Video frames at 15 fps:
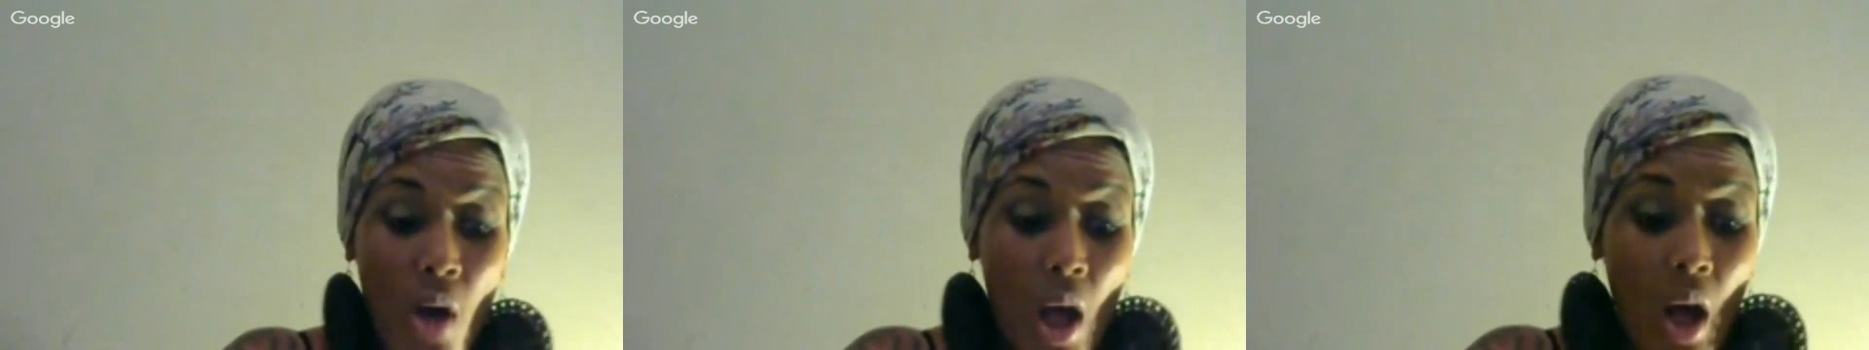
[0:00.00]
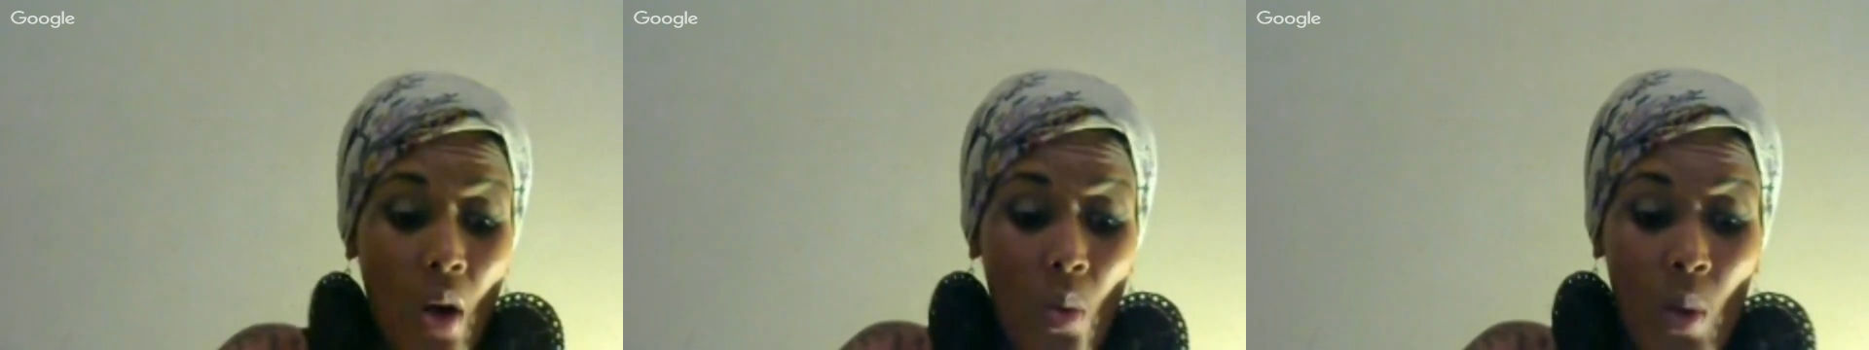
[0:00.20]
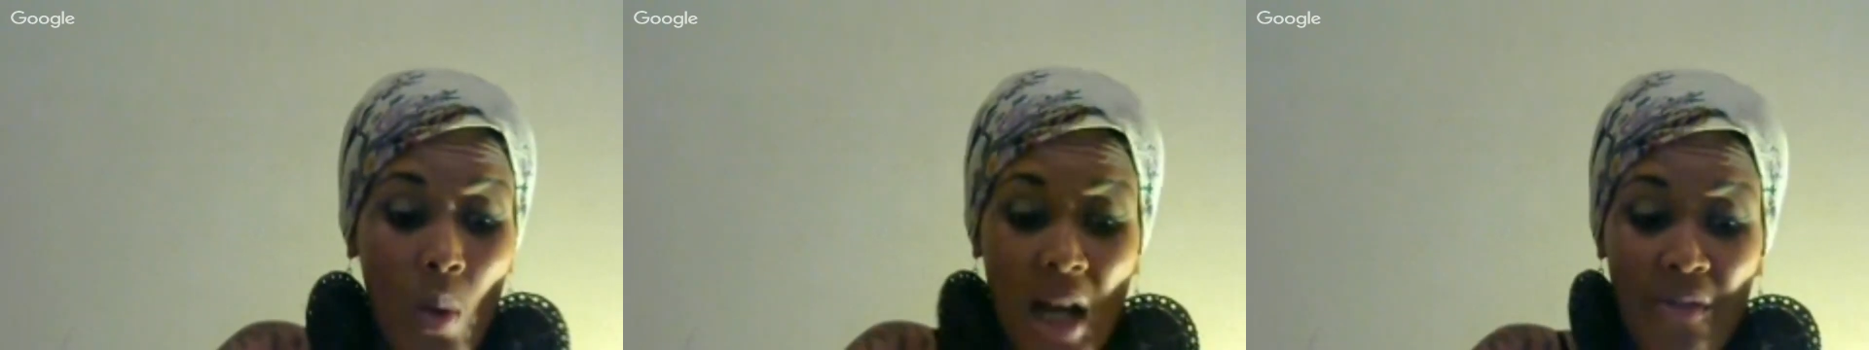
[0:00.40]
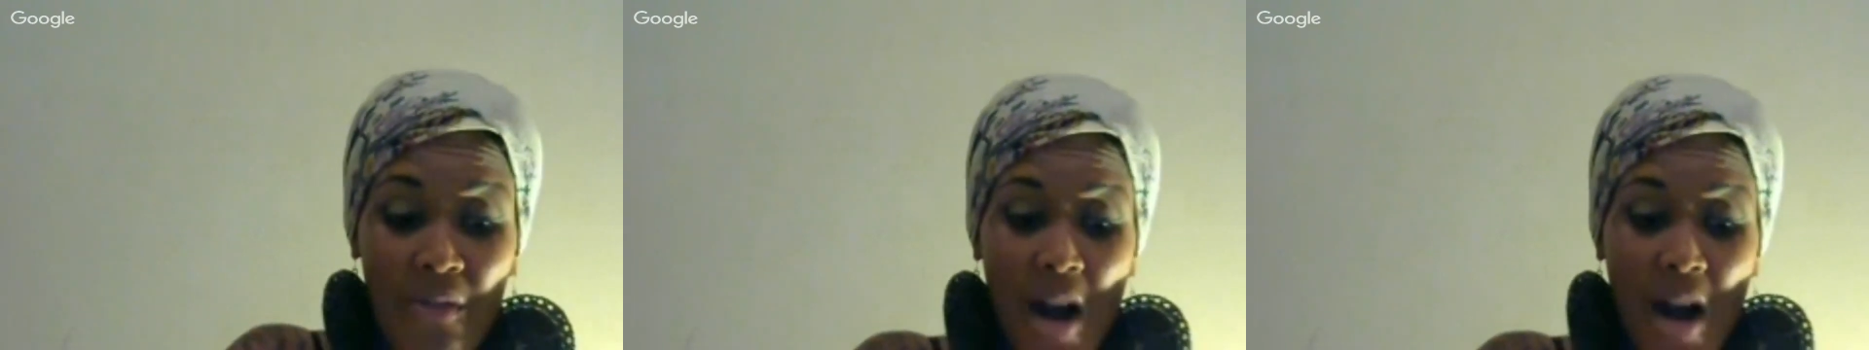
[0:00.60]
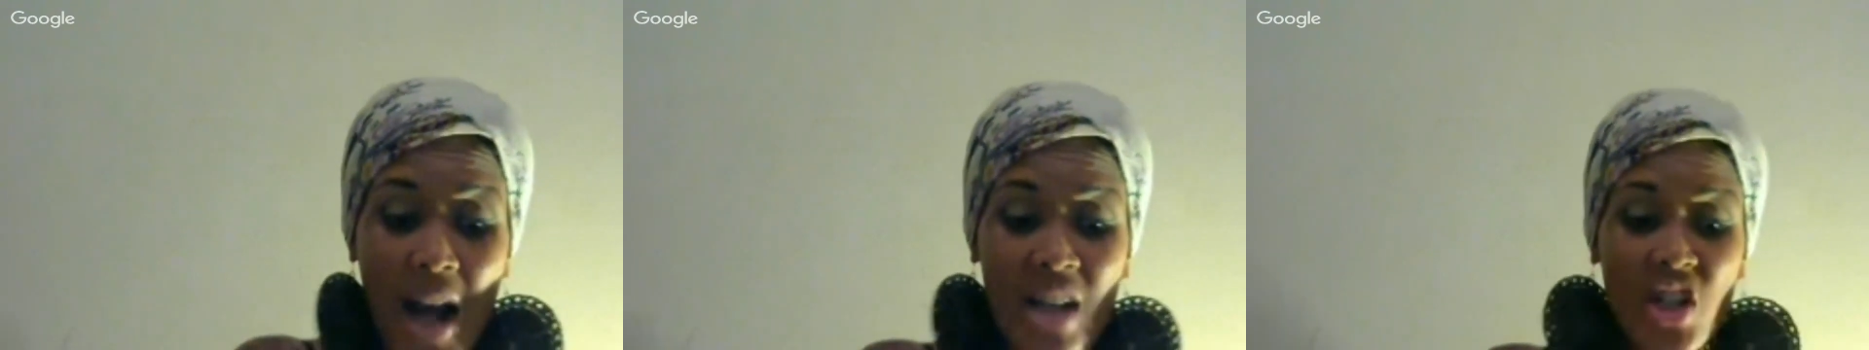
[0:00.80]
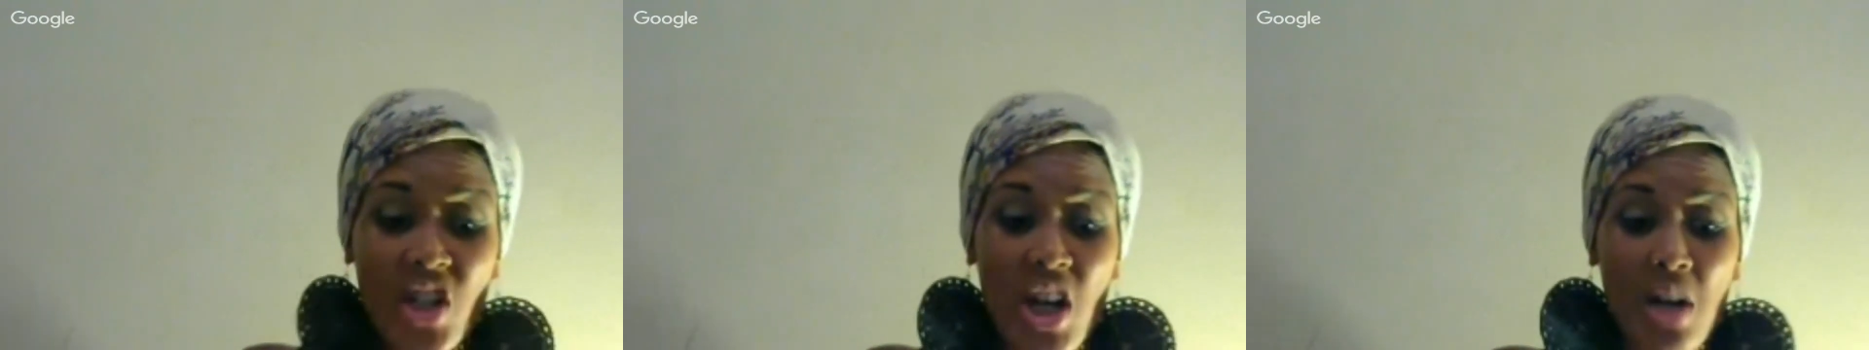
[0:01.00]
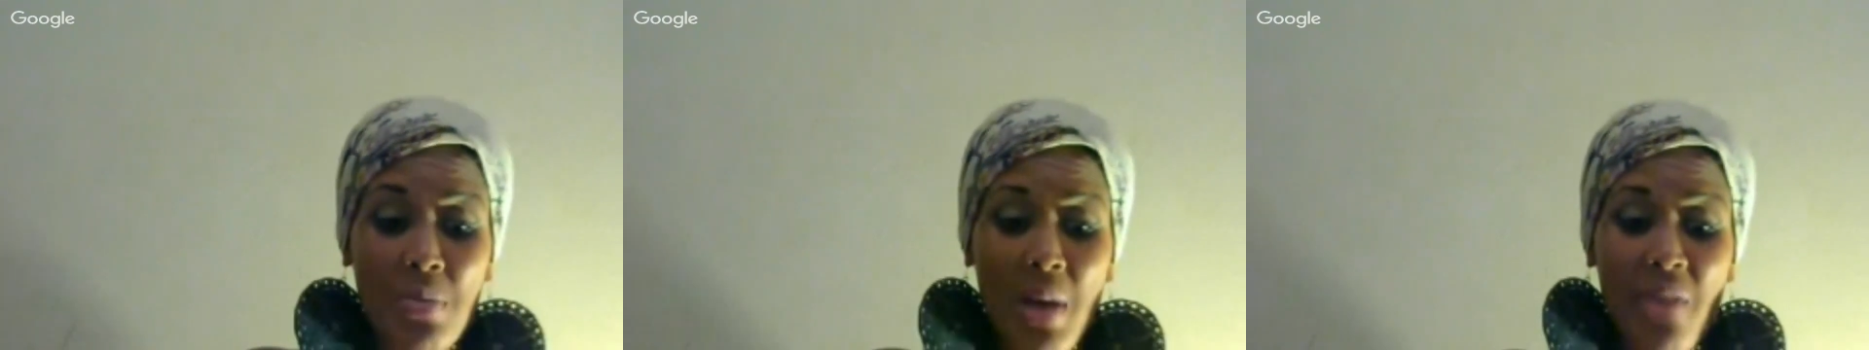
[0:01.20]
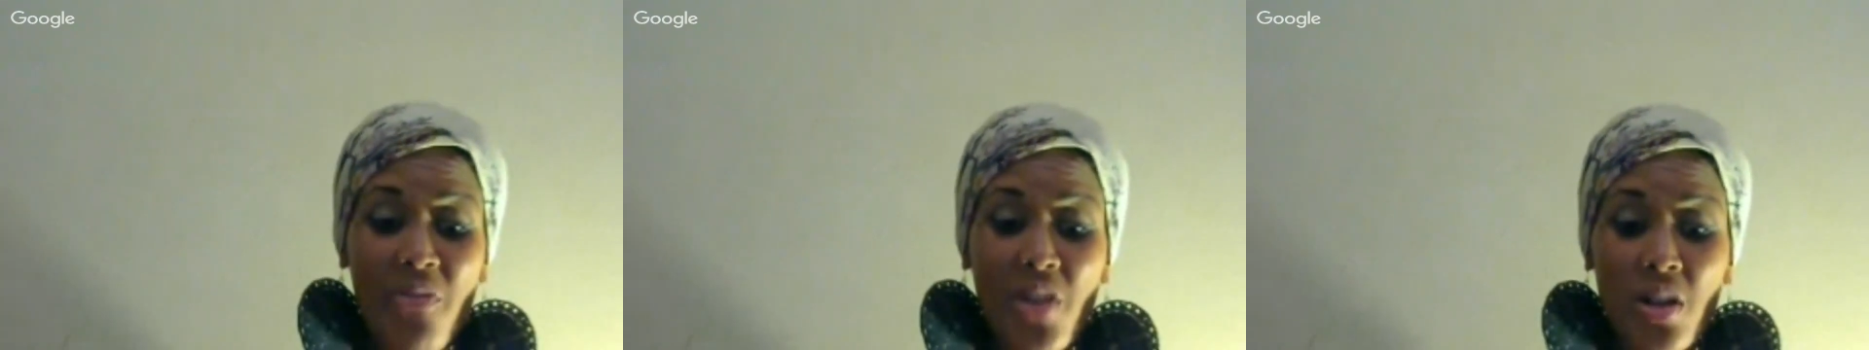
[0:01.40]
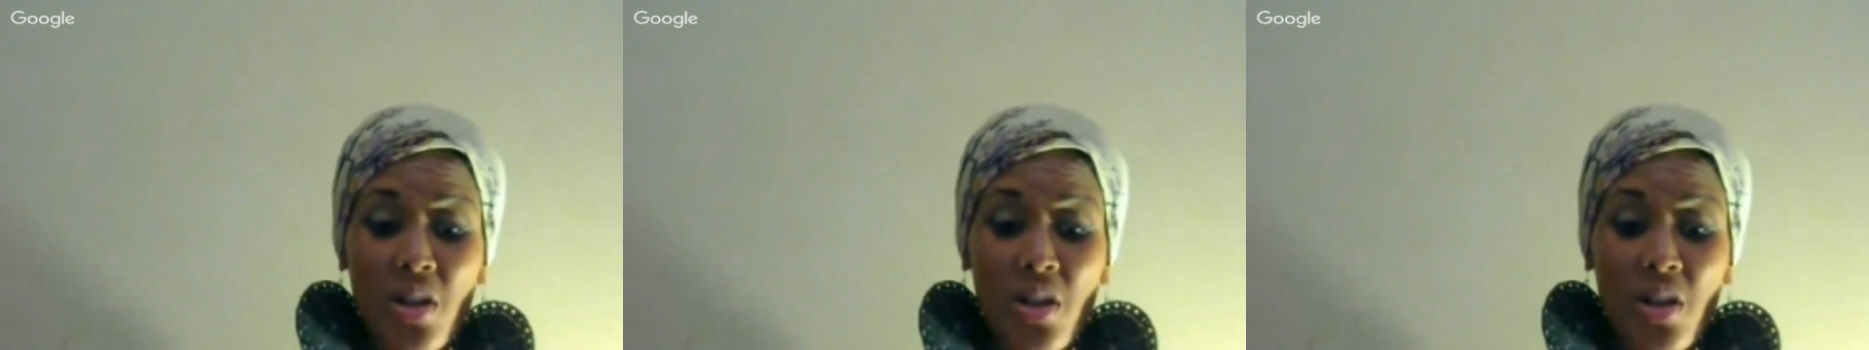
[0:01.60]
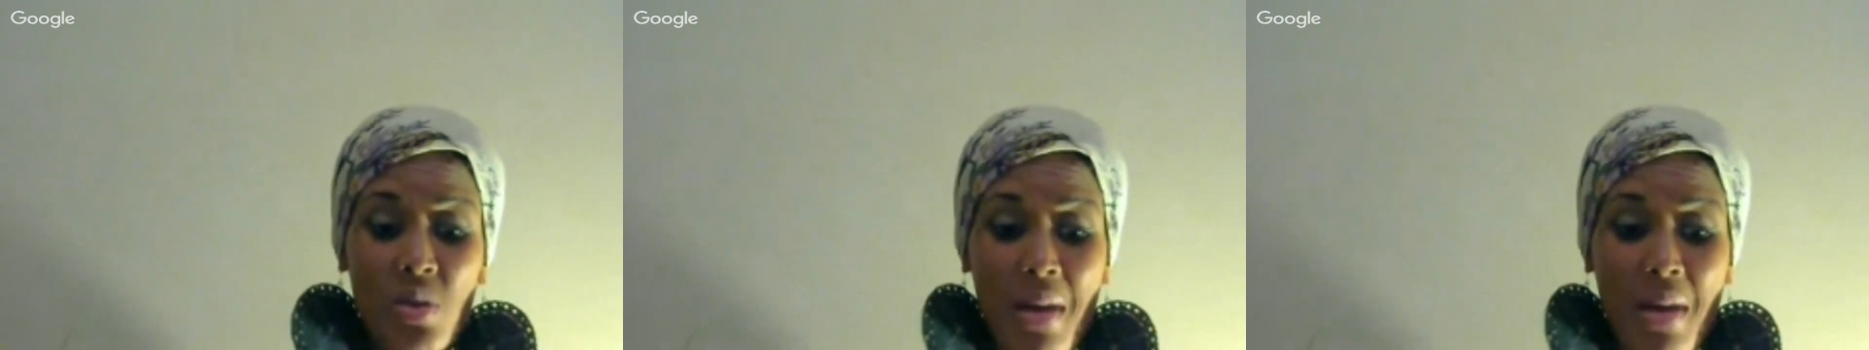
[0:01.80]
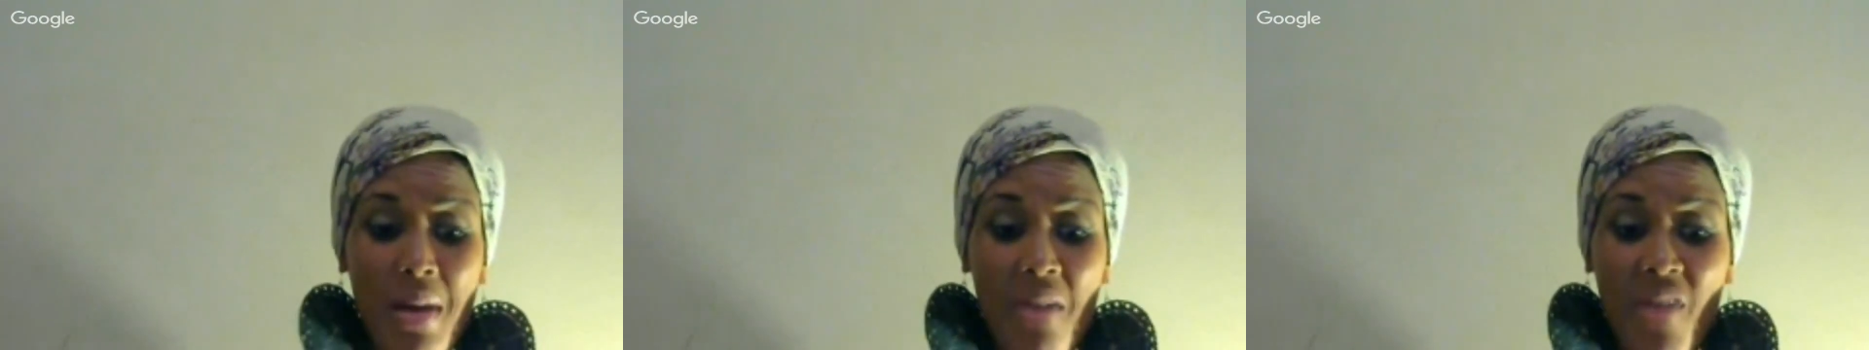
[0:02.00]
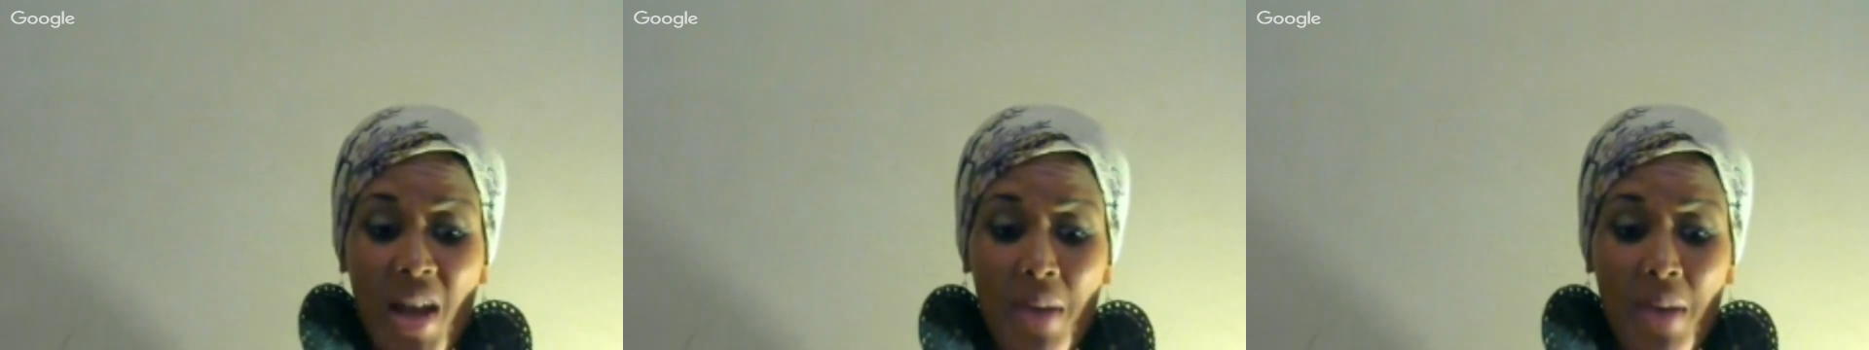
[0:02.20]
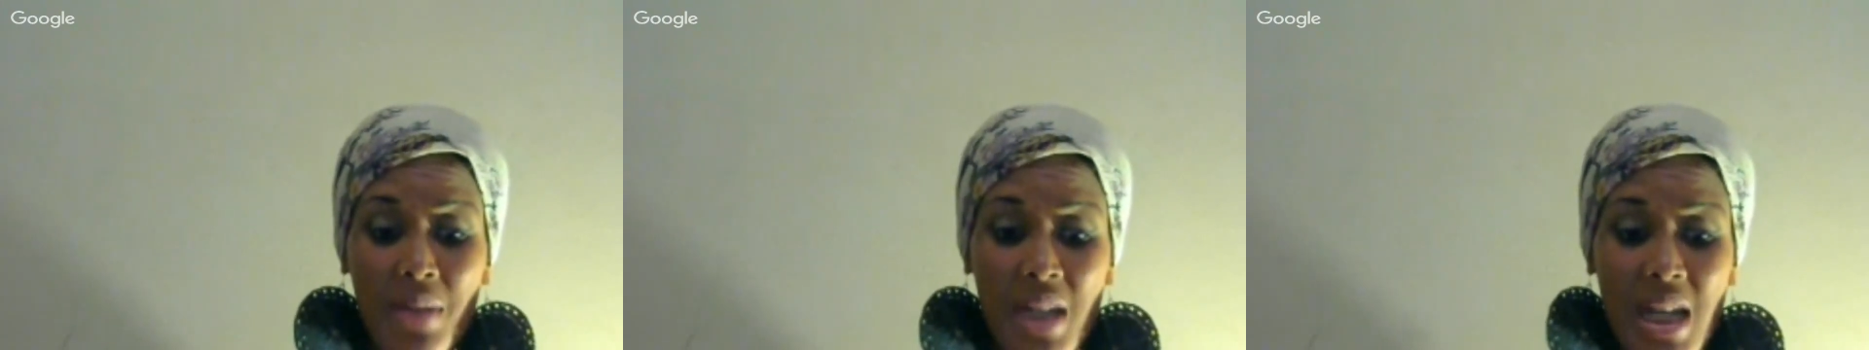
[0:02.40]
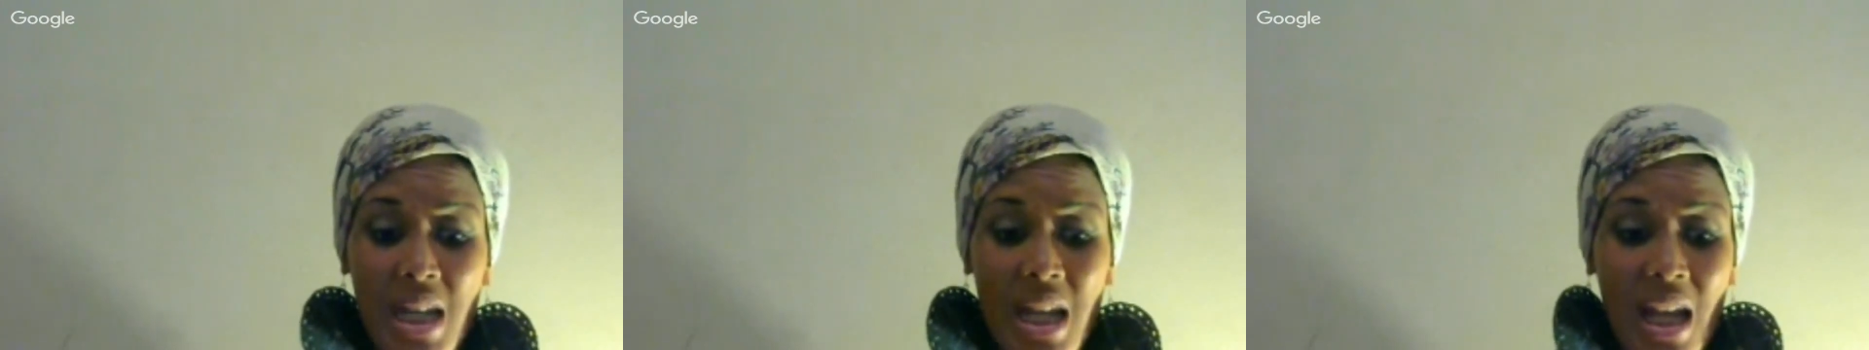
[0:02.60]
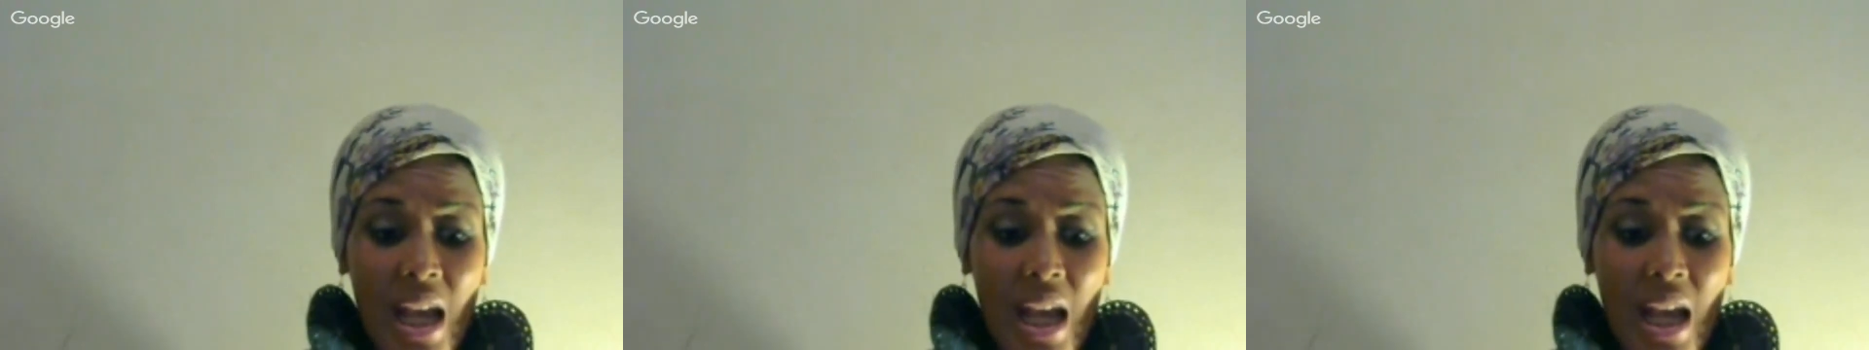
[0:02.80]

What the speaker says: Whenever I shared my feelings with my family